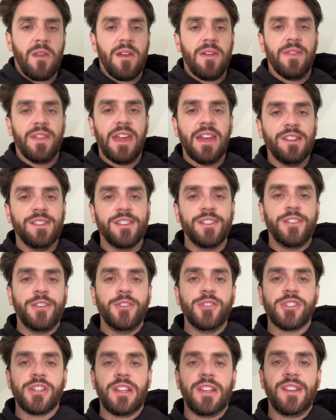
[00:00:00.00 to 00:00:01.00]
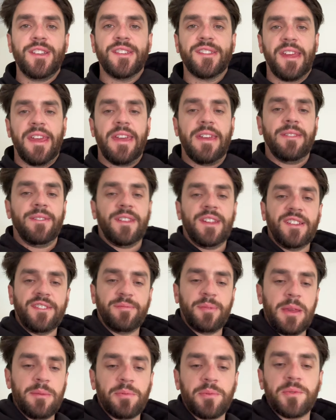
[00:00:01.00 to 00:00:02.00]
The institutions and these
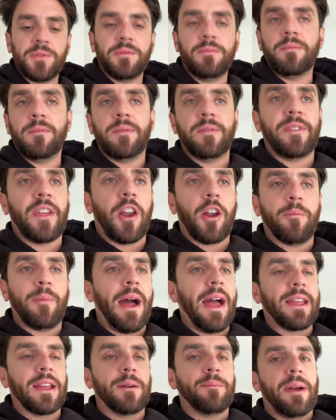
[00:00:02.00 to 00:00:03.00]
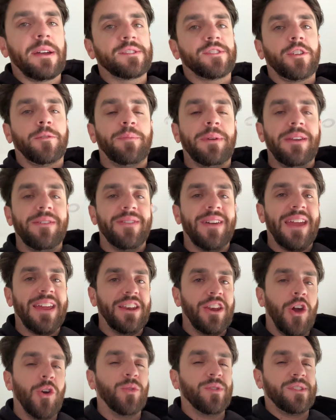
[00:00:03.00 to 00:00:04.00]
people that are buying up XRP, they
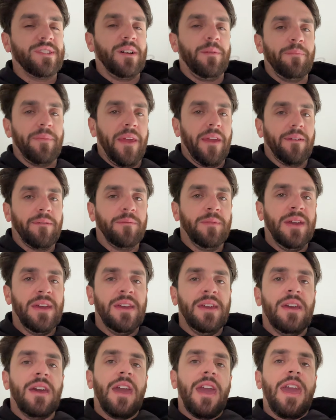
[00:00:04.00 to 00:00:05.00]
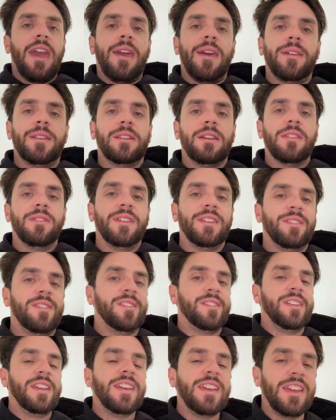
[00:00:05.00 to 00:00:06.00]
know something. And the
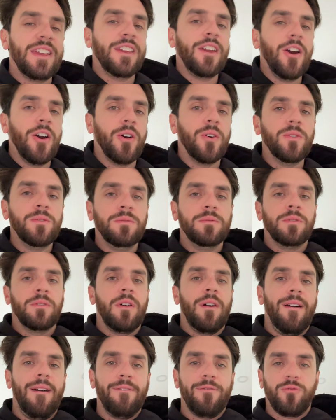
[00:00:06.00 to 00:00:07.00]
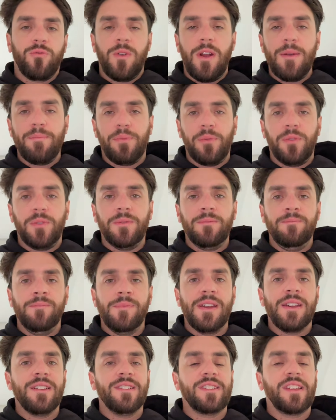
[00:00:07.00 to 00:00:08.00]
CEO of Ripple
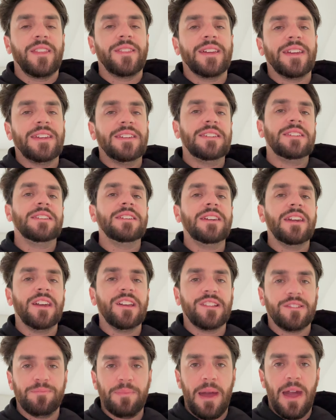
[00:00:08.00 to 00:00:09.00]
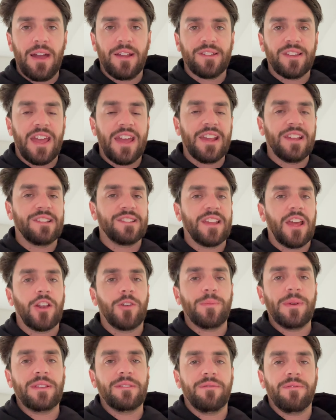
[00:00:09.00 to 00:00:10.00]
said that he expects a
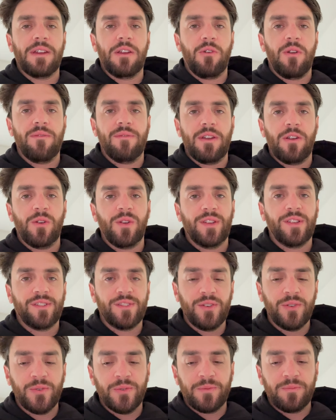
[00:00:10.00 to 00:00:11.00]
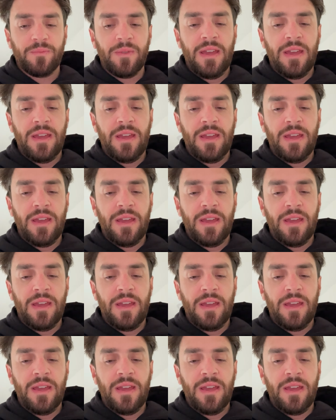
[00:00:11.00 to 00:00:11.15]
settlement very, very soon.